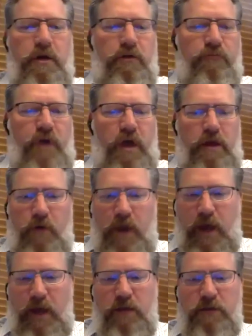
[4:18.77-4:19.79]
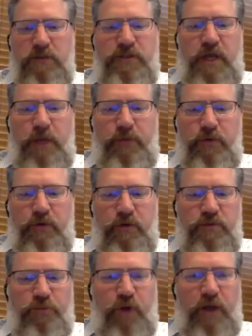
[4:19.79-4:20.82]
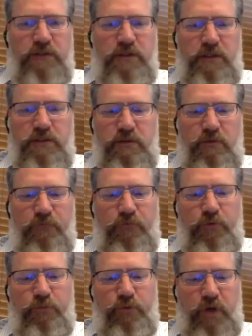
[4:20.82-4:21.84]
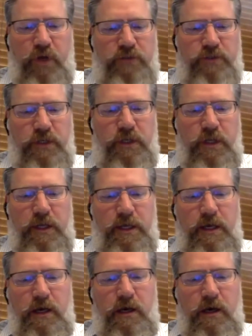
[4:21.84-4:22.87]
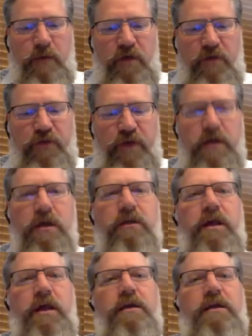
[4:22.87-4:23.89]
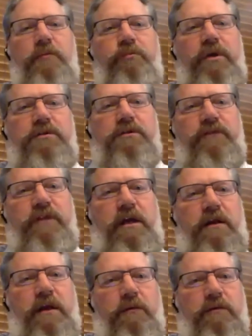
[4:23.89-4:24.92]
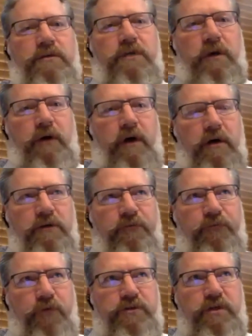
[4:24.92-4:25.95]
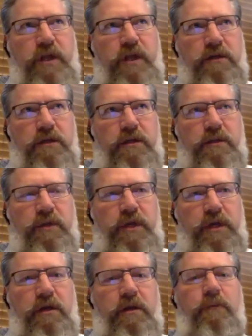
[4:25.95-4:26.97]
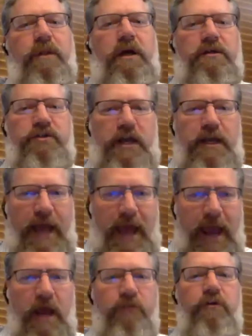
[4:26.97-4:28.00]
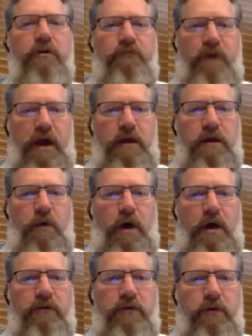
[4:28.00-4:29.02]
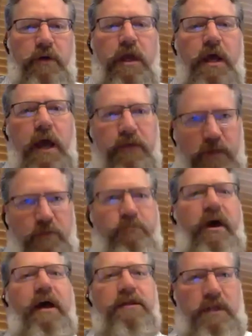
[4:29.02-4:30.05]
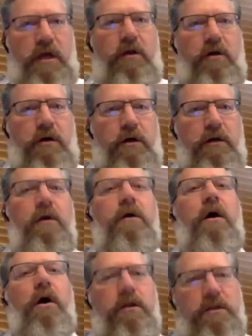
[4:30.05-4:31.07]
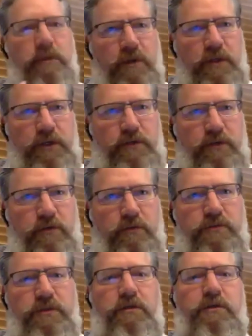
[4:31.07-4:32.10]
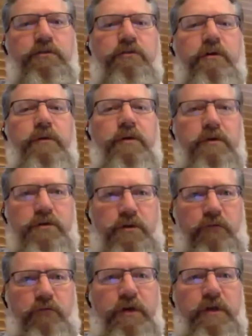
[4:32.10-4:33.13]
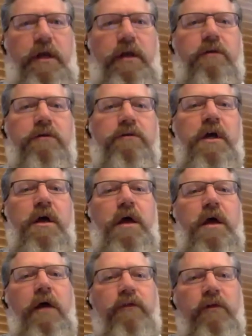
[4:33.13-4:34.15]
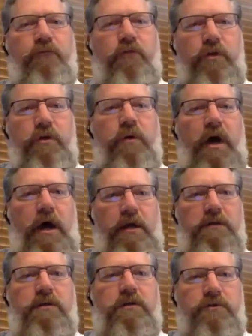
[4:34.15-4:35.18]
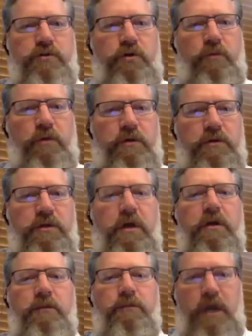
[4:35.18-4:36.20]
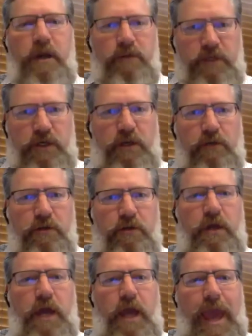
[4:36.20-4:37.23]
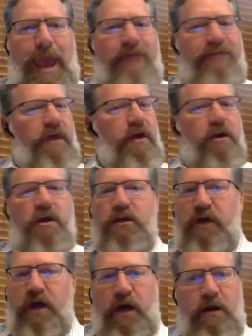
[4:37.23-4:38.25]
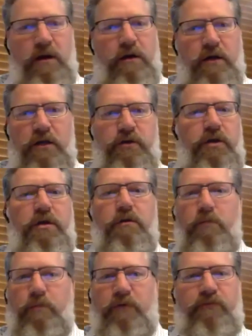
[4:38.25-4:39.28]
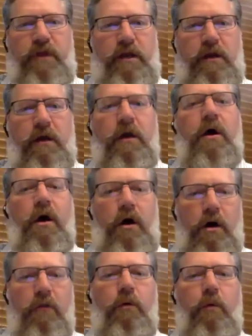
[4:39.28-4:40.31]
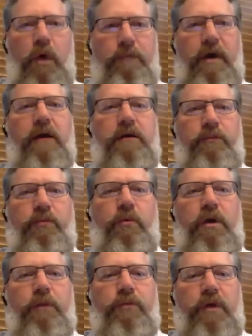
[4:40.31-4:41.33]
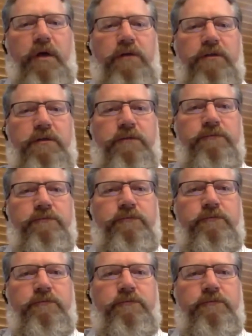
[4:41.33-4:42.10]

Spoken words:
another value add step in terms of processing or food production. They could take that piece of data that was first selected at the beginning of the blockchain, add their value add to it, and then pass that on, ultimately to wholesale distributors, to retailers, and then for you and I as consumers to be able to get a look at that entire continuum of data all the way back to point of production.